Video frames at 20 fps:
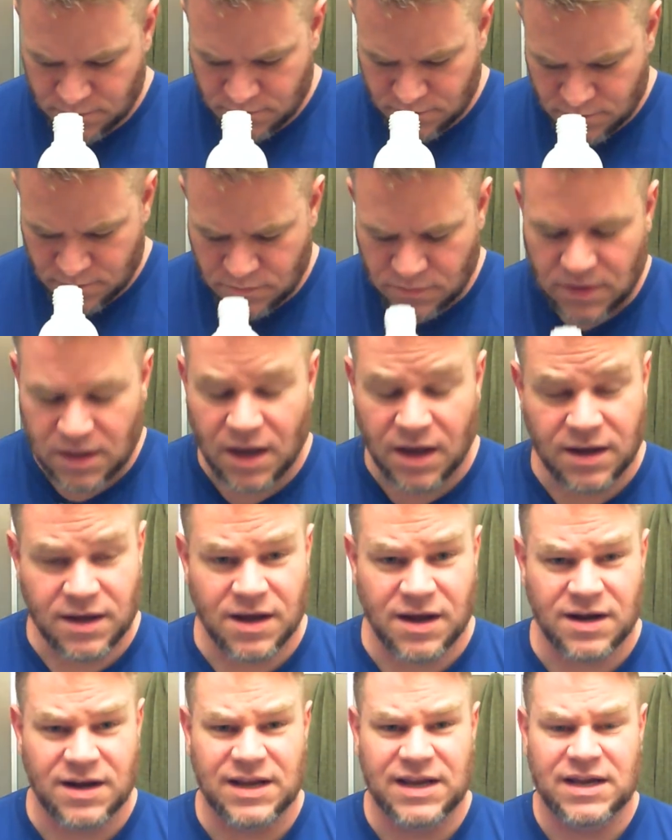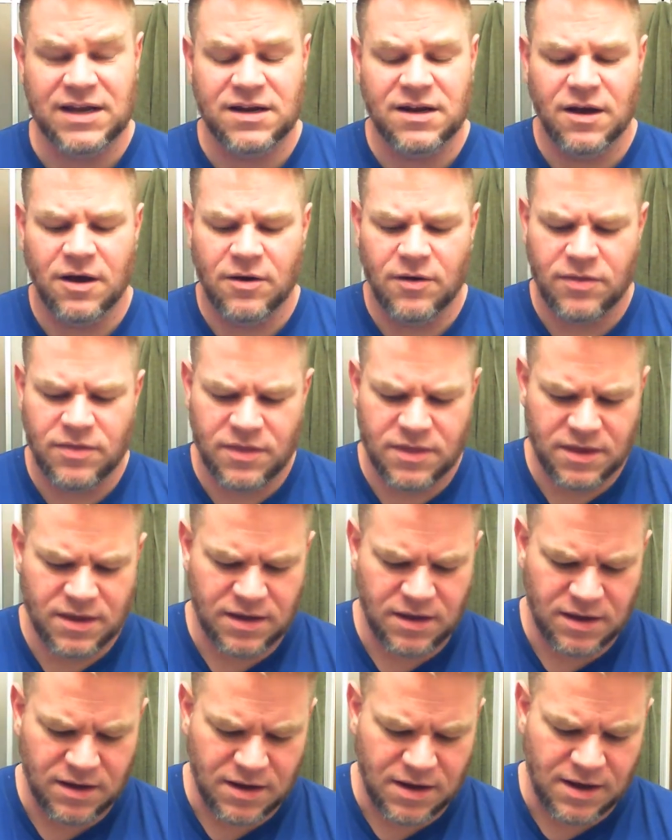I got in on
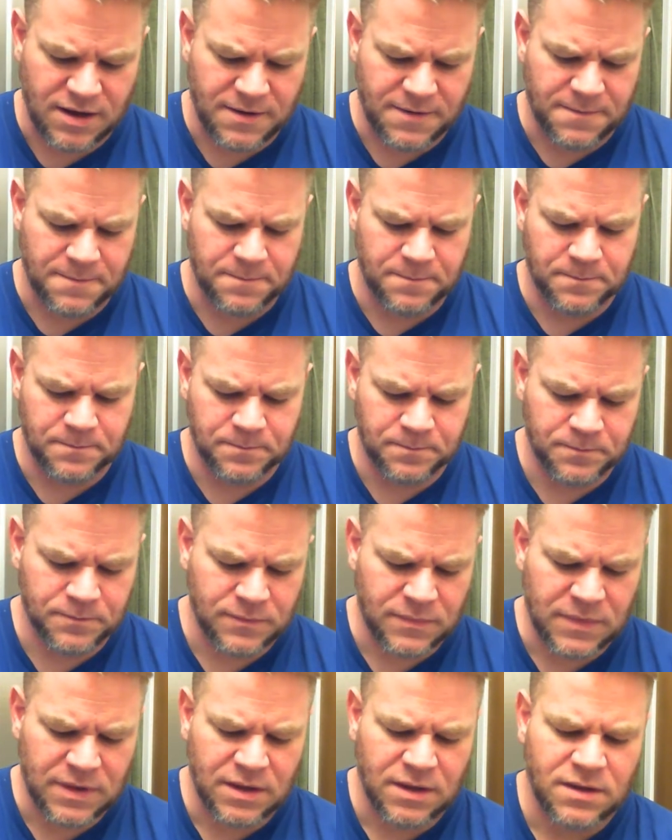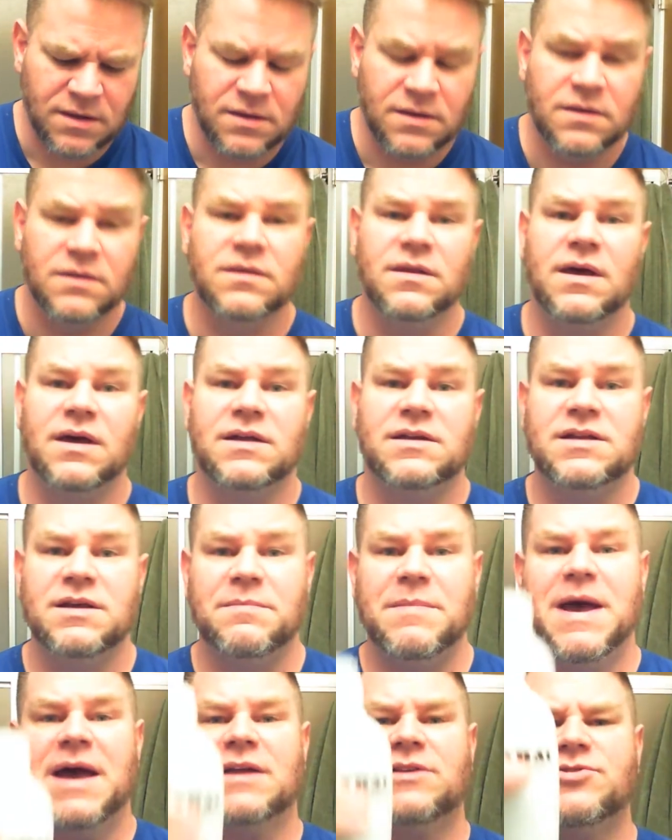the
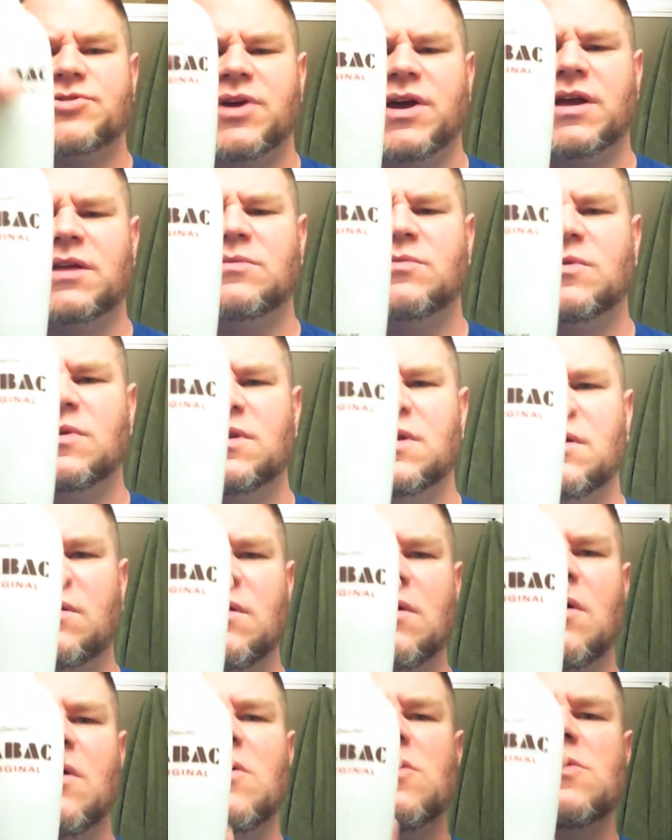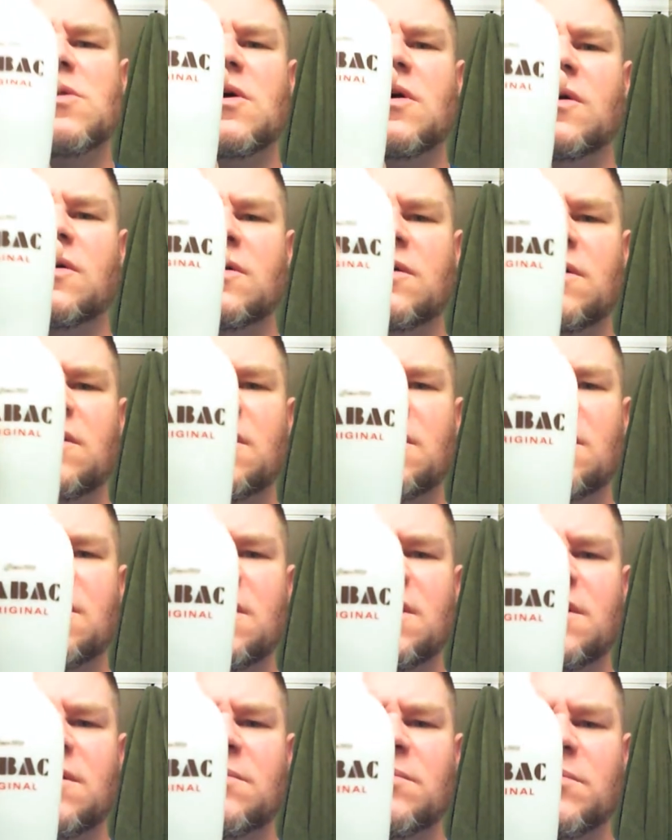Tabac train when they were all on,
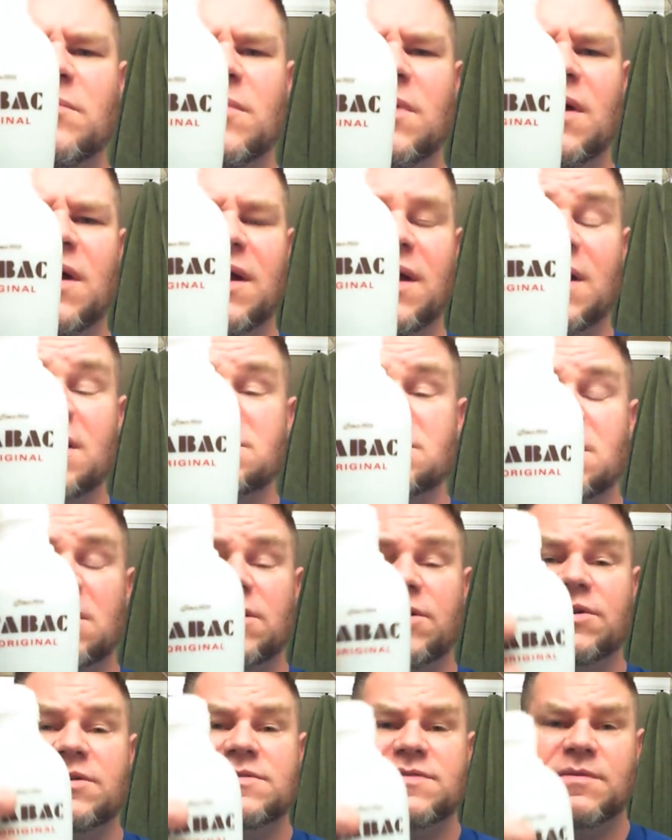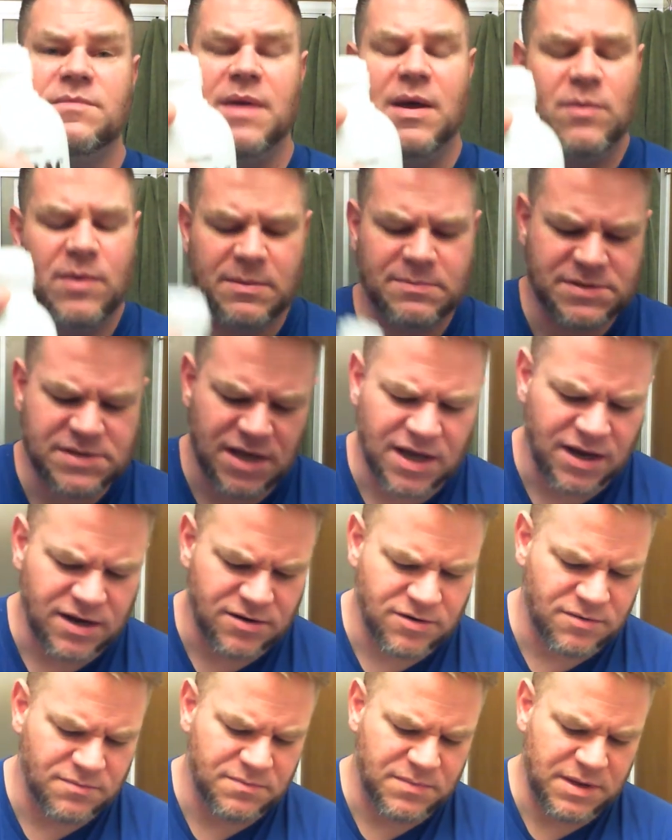I guess, clearance from that
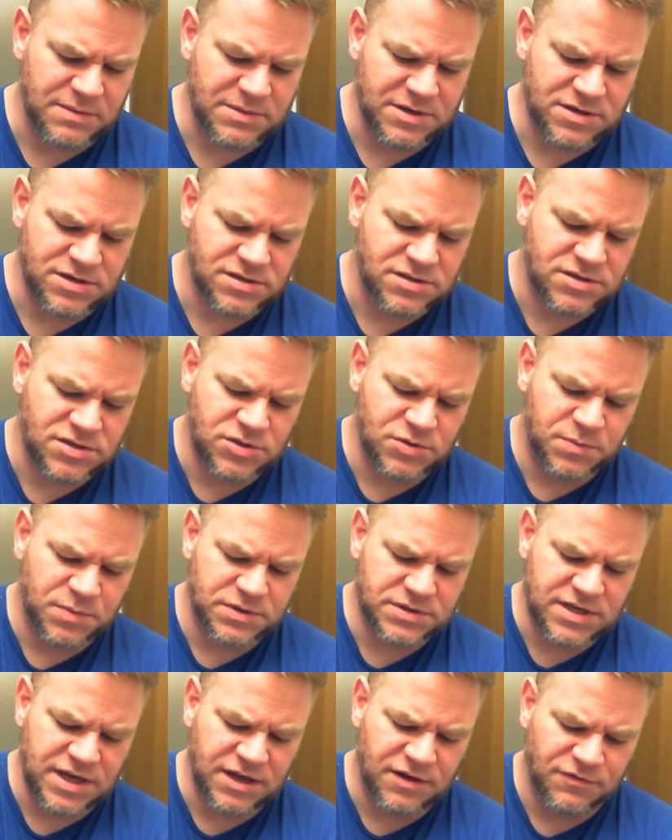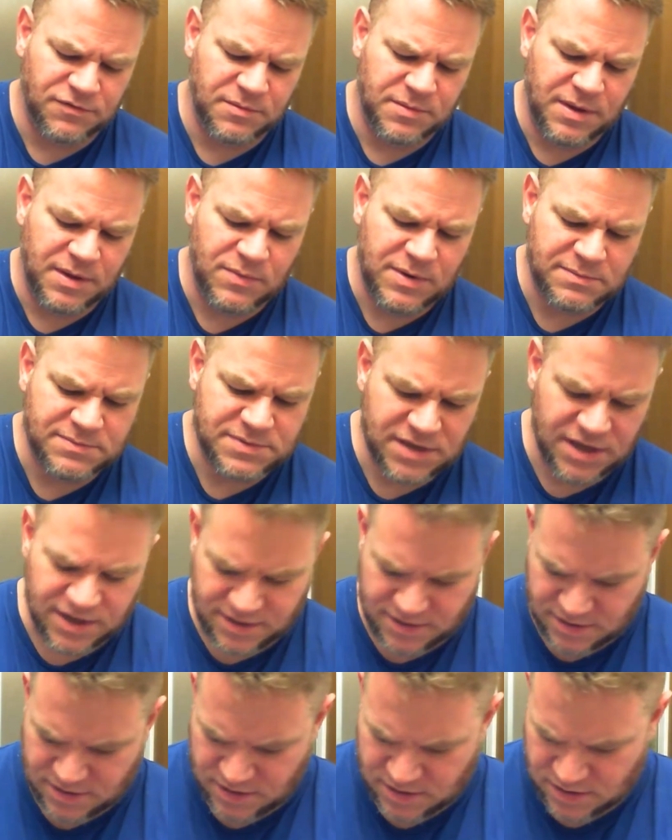website, or maybe just super sale from that
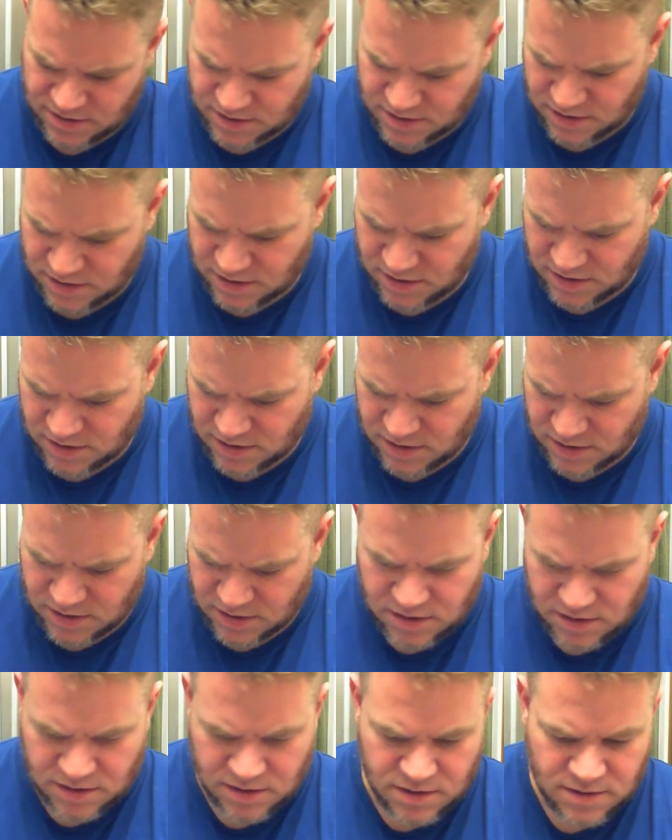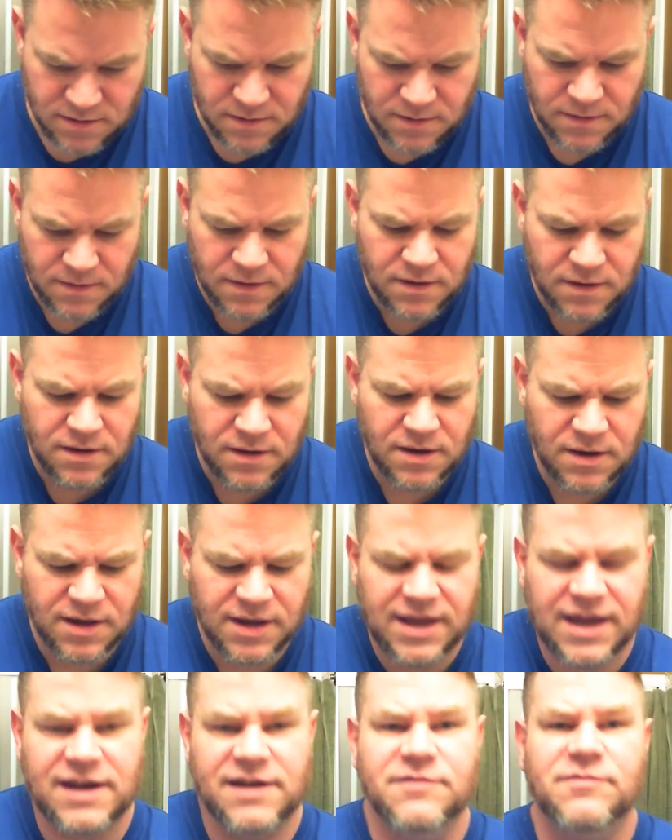website. I
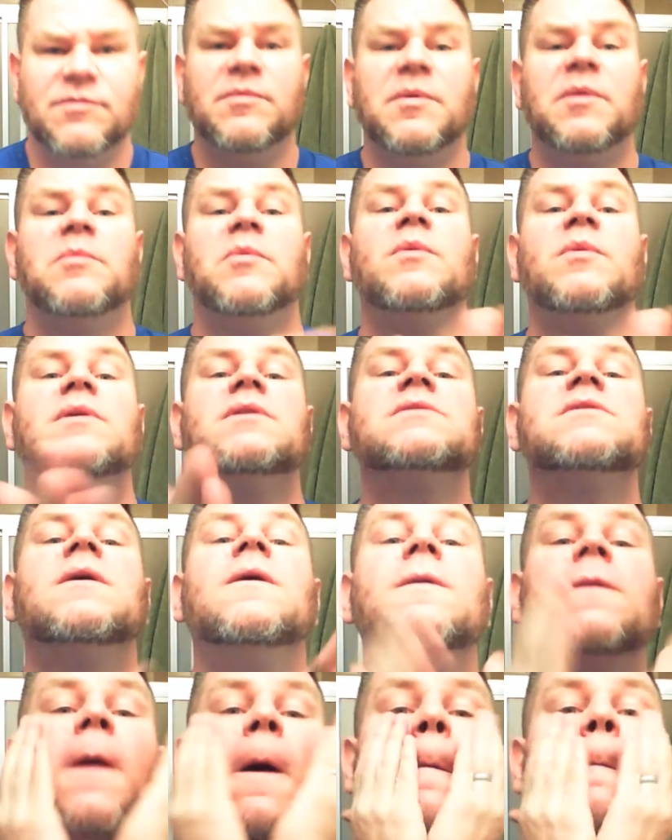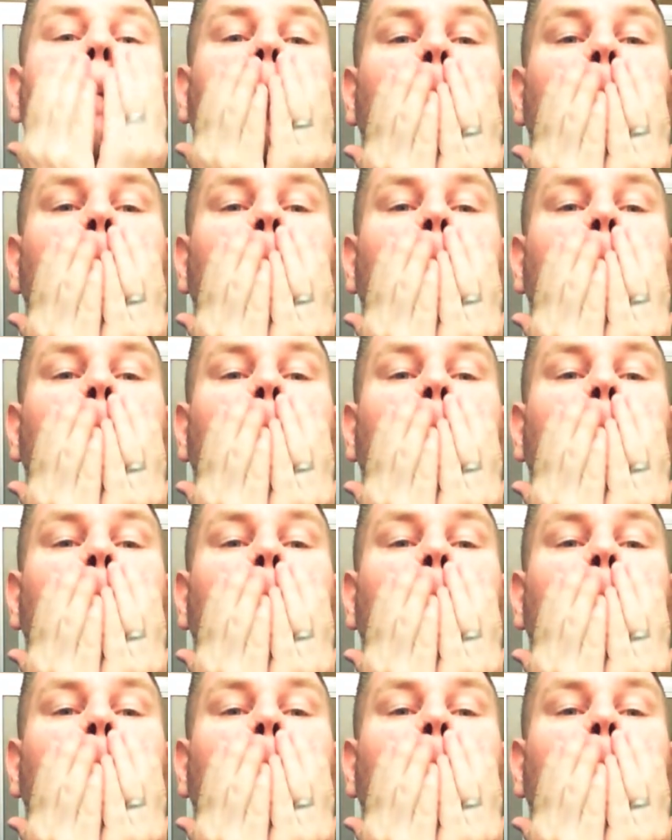can't even remember what it's called now.